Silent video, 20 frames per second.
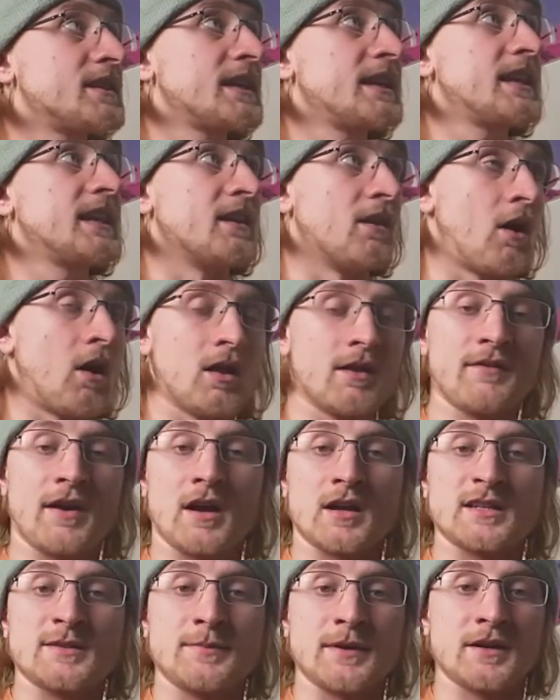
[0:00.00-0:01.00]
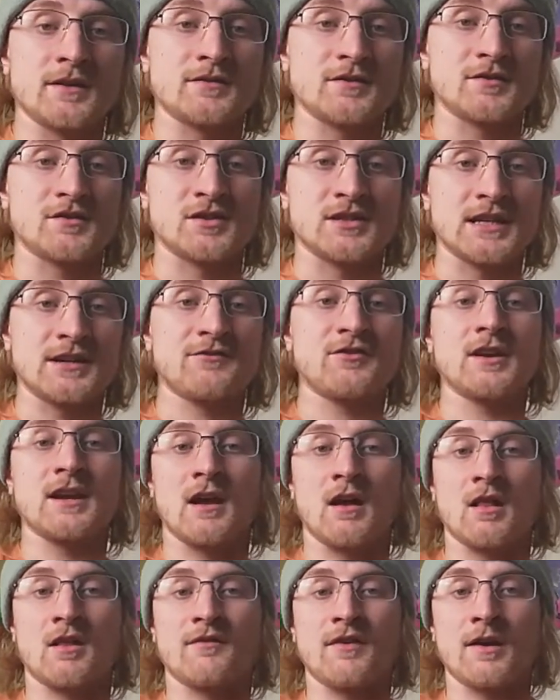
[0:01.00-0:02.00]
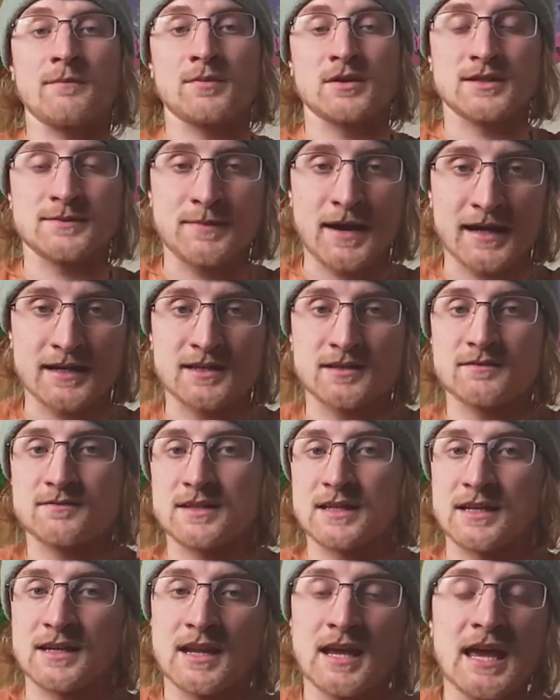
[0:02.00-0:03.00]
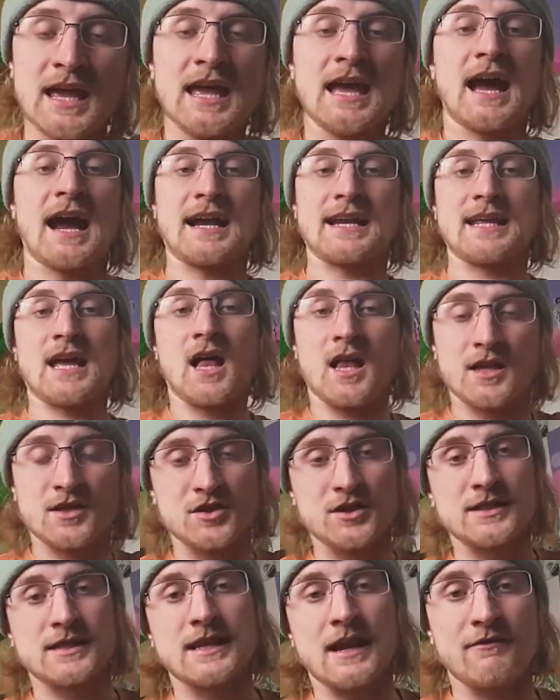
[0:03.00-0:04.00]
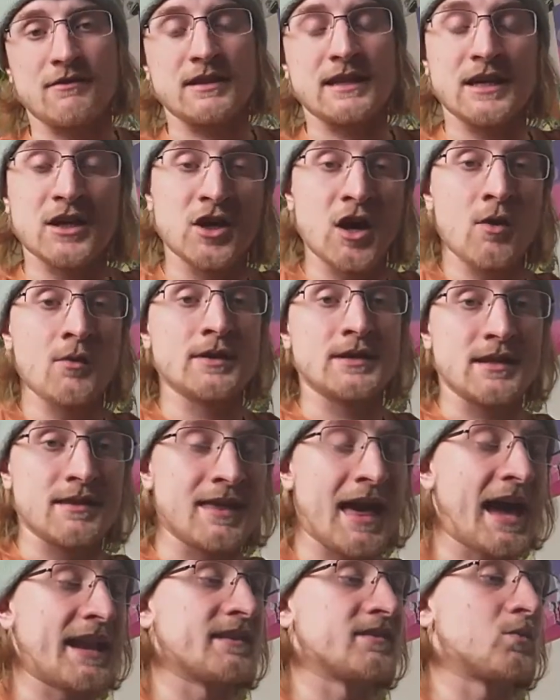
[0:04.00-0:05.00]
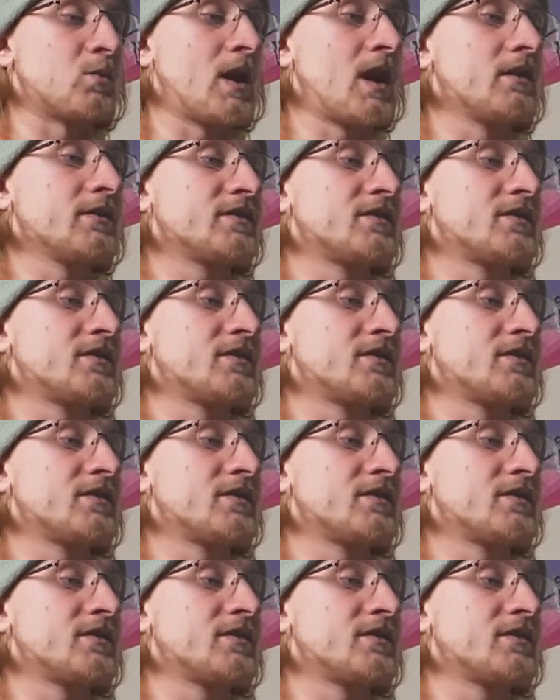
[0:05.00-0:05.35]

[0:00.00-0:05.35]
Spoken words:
it. And all of our experiences are different. All of our perspectives and ideologies and everything go into that as well.